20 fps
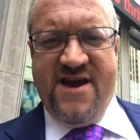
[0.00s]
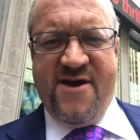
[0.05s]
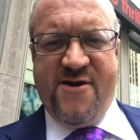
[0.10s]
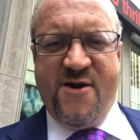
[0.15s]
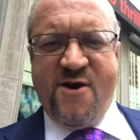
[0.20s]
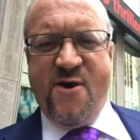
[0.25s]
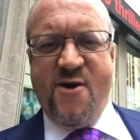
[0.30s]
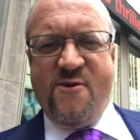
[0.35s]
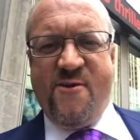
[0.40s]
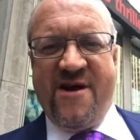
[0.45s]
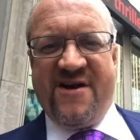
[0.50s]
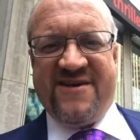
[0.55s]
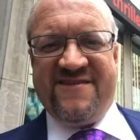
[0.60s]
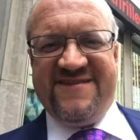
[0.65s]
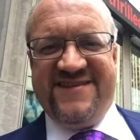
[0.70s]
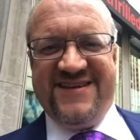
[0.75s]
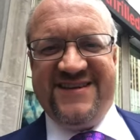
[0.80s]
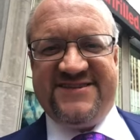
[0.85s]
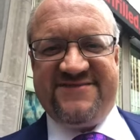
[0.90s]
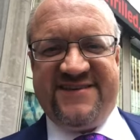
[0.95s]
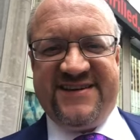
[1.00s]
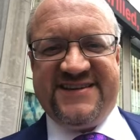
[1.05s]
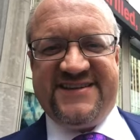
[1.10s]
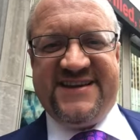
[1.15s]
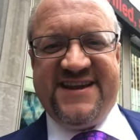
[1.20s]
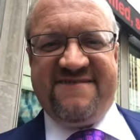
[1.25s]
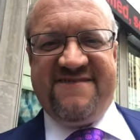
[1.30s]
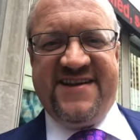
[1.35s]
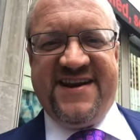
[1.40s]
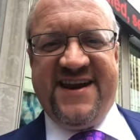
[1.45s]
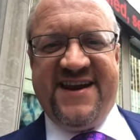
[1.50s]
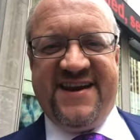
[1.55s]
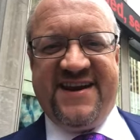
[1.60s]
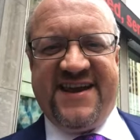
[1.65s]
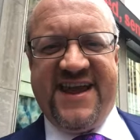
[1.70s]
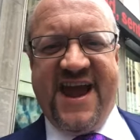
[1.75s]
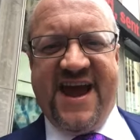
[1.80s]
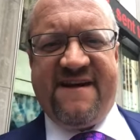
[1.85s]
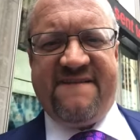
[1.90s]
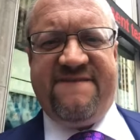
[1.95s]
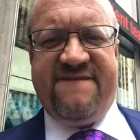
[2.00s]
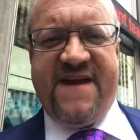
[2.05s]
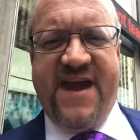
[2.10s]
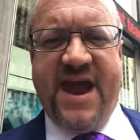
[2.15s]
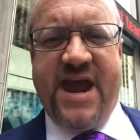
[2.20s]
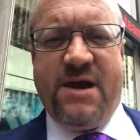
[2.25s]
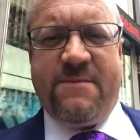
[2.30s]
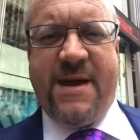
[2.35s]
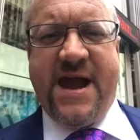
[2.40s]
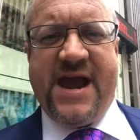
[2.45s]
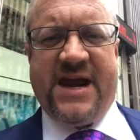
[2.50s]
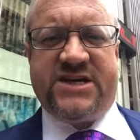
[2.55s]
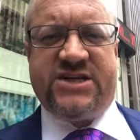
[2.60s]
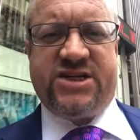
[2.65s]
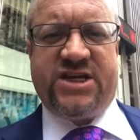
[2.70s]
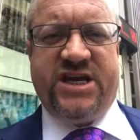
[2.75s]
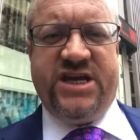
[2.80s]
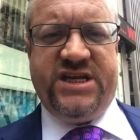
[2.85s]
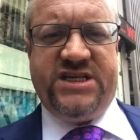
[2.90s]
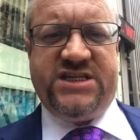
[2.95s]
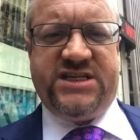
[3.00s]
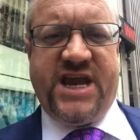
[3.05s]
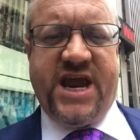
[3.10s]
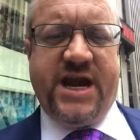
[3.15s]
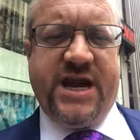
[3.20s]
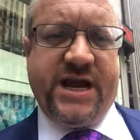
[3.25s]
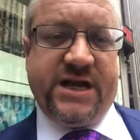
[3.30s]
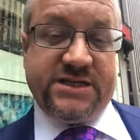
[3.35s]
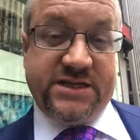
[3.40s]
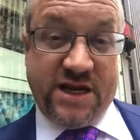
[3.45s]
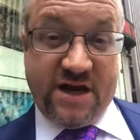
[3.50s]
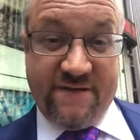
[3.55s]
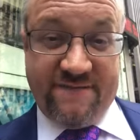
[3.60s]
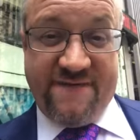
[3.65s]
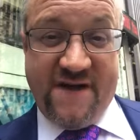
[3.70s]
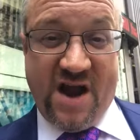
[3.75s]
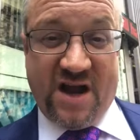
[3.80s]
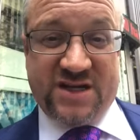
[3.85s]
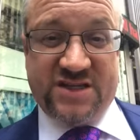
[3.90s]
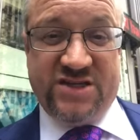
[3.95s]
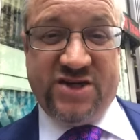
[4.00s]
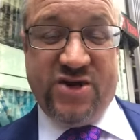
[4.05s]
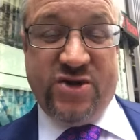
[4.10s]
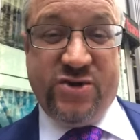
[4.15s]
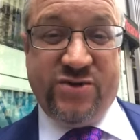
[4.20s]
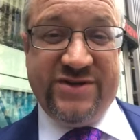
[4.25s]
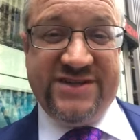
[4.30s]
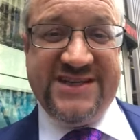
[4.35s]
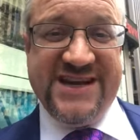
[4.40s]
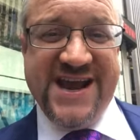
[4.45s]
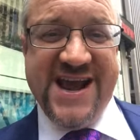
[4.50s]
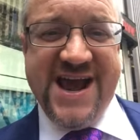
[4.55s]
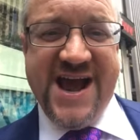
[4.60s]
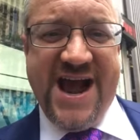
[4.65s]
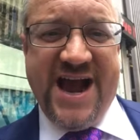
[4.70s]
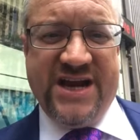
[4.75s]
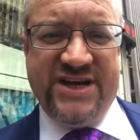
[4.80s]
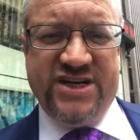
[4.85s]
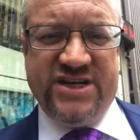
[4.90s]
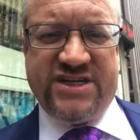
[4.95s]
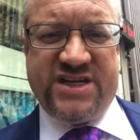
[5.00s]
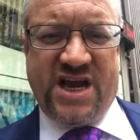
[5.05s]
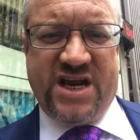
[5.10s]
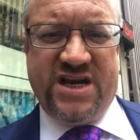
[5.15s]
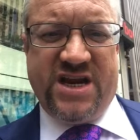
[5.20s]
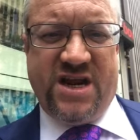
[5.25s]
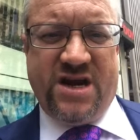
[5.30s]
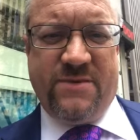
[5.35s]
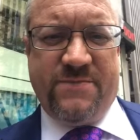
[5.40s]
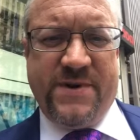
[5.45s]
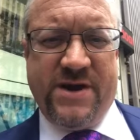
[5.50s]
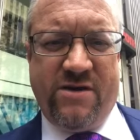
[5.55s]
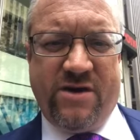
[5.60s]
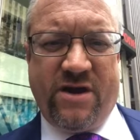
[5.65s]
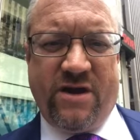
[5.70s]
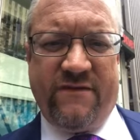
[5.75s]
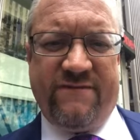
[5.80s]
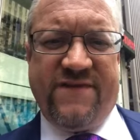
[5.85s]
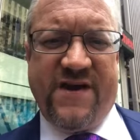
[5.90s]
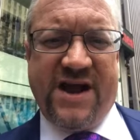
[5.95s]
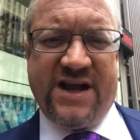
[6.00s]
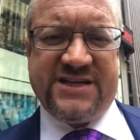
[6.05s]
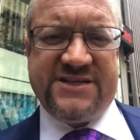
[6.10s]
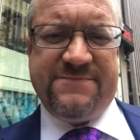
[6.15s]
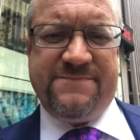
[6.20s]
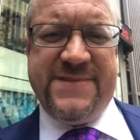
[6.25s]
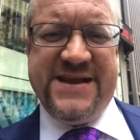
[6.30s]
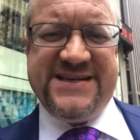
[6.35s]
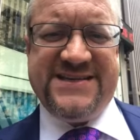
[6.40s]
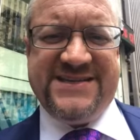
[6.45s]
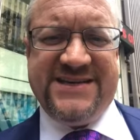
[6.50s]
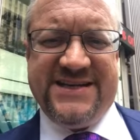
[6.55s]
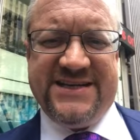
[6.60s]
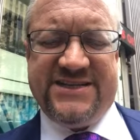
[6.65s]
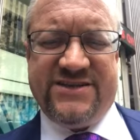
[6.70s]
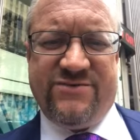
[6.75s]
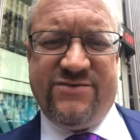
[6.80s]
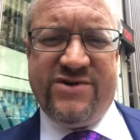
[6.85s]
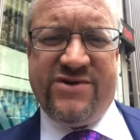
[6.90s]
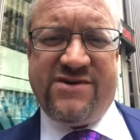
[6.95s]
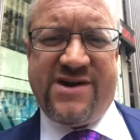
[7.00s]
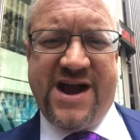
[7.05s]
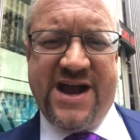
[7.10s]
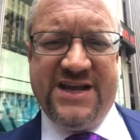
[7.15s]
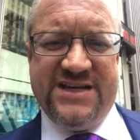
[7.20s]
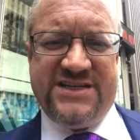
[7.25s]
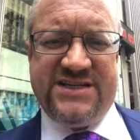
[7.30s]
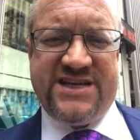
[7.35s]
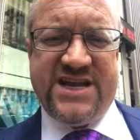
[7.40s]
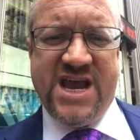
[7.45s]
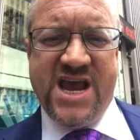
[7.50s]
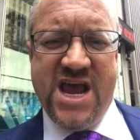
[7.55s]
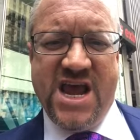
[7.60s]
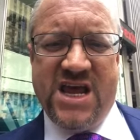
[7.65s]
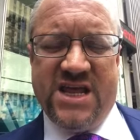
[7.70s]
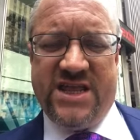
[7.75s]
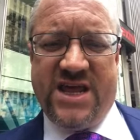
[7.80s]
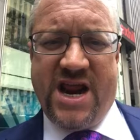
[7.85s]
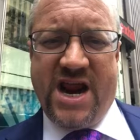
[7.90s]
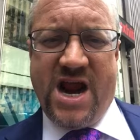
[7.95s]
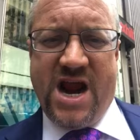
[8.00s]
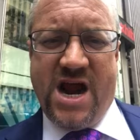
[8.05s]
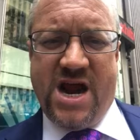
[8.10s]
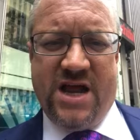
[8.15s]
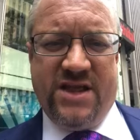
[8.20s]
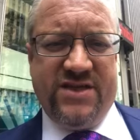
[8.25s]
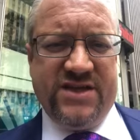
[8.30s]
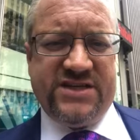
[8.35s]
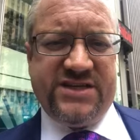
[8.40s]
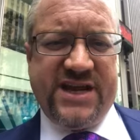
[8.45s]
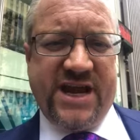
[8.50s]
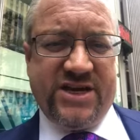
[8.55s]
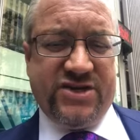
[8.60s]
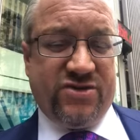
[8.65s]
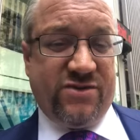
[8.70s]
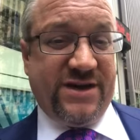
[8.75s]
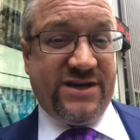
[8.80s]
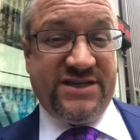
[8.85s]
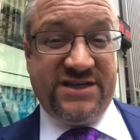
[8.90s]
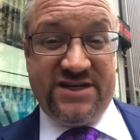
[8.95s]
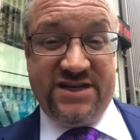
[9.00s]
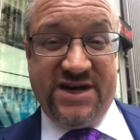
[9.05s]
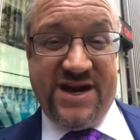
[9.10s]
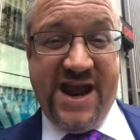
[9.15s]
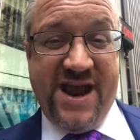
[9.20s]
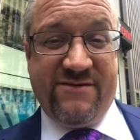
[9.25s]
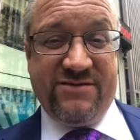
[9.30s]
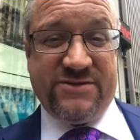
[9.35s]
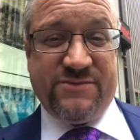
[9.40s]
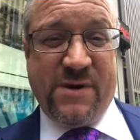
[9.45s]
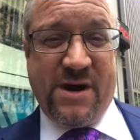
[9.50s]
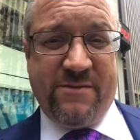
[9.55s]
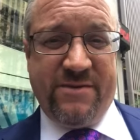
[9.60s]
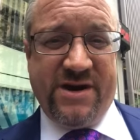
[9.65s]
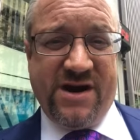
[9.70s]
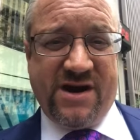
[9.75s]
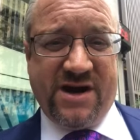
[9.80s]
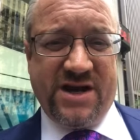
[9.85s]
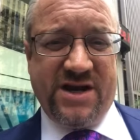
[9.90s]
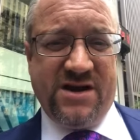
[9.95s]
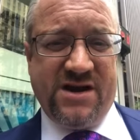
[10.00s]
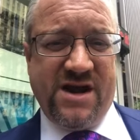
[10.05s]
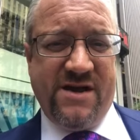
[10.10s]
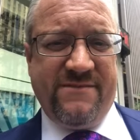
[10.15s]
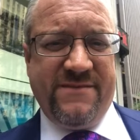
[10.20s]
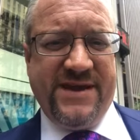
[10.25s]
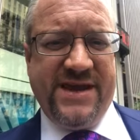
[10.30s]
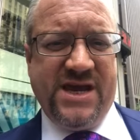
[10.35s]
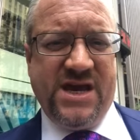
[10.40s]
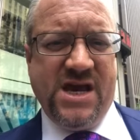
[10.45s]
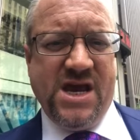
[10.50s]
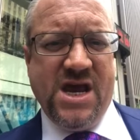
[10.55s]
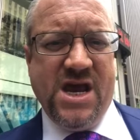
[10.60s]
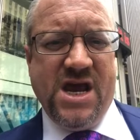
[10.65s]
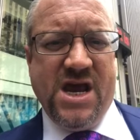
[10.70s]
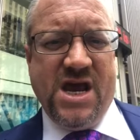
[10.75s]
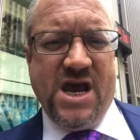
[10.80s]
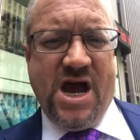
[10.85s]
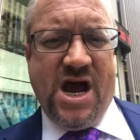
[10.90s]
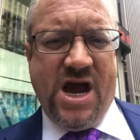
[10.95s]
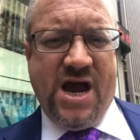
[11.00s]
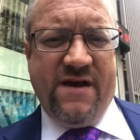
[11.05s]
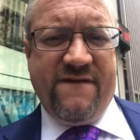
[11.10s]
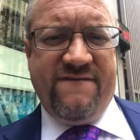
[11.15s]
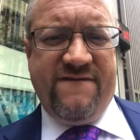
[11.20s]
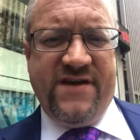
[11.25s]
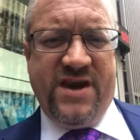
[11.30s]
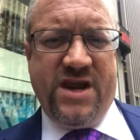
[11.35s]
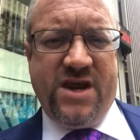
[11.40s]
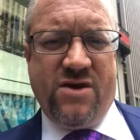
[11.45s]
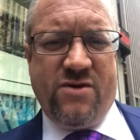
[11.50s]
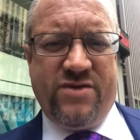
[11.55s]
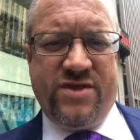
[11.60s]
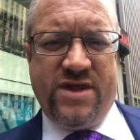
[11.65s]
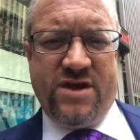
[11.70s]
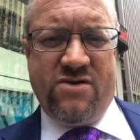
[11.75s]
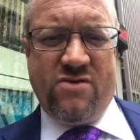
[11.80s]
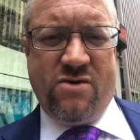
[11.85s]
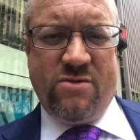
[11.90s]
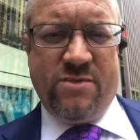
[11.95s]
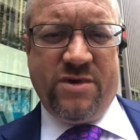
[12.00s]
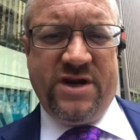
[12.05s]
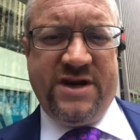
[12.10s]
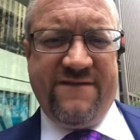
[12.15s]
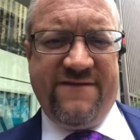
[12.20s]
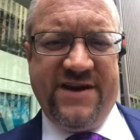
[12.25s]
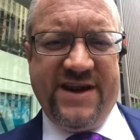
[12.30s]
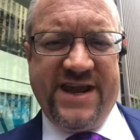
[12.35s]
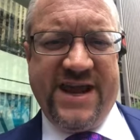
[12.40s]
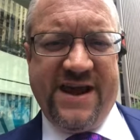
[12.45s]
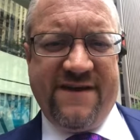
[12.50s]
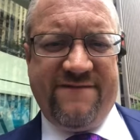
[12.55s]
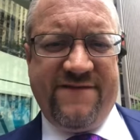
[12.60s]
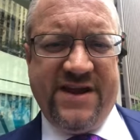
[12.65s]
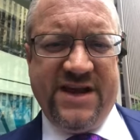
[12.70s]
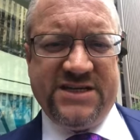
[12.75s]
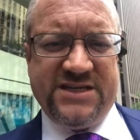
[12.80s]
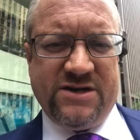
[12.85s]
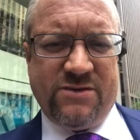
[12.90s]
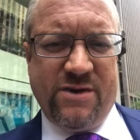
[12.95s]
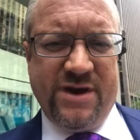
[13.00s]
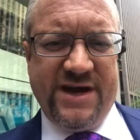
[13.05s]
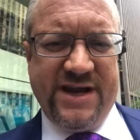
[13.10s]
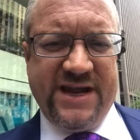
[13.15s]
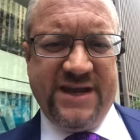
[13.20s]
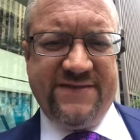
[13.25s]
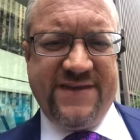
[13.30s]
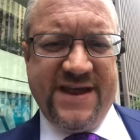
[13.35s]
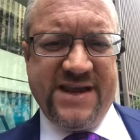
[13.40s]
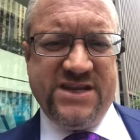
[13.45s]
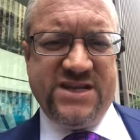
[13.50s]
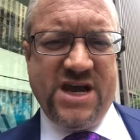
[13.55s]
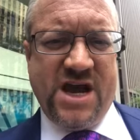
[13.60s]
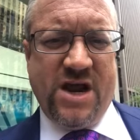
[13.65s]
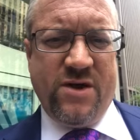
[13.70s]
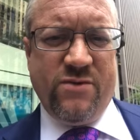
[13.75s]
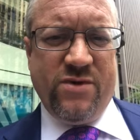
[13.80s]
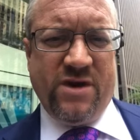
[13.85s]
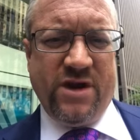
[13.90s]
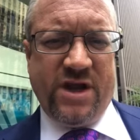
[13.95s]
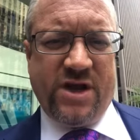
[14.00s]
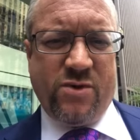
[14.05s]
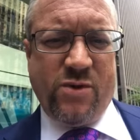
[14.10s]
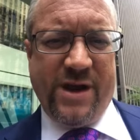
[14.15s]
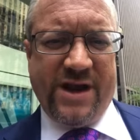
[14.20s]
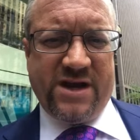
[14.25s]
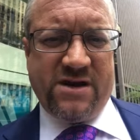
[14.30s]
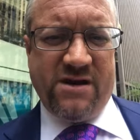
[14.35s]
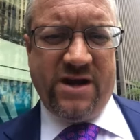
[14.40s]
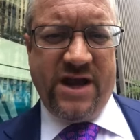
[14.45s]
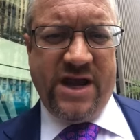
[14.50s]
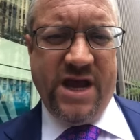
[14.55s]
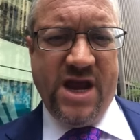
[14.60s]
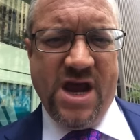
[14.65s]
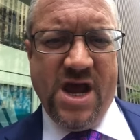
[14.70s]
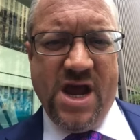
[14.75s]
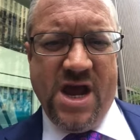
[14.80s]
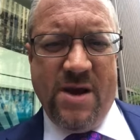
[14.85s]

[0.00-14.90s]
Hello, welcome to this week's Dividend Cafe. I'm actually standing outside of Fox News. I just got done appearing on Fox Business and realized that uh, the schedule the rest of the day was probably not going to let me uh, video the normal Dividend Cafe, so I wanted to get that done really quickly.